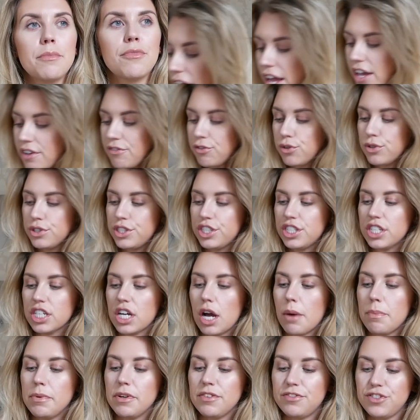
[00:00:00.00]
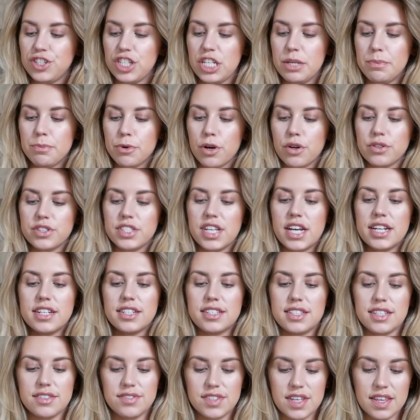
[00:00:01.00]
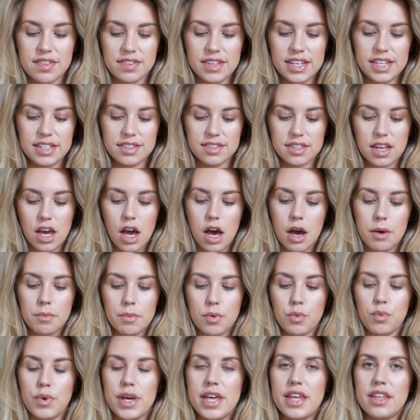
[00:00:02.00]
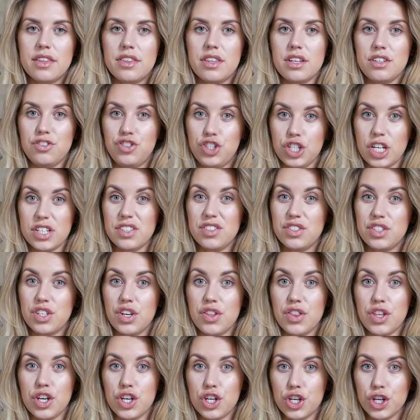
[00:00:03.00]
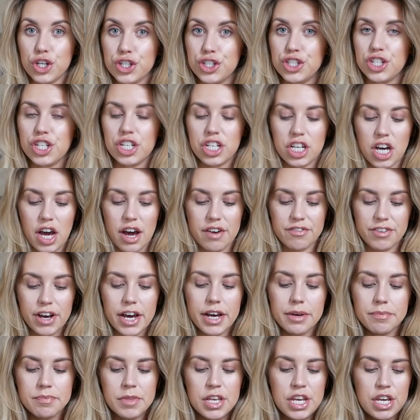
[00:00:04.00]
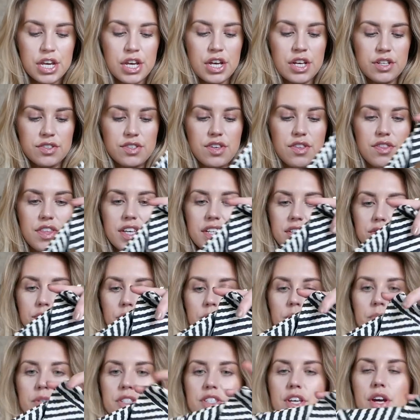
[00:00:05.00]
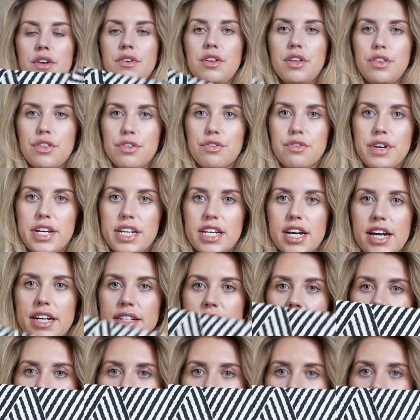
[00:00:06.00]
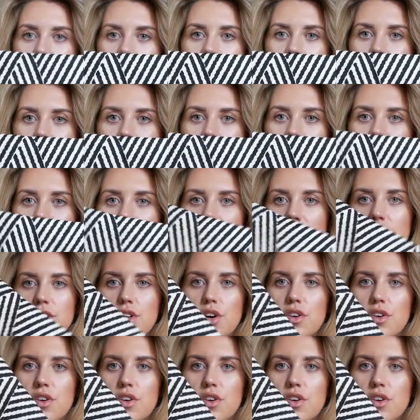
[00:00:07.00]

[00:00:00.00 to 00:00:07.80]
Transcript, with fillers: I have ordered a couple of cheaper alternatives and these come with just the cushion cover. So this one was only 3 dollars and it's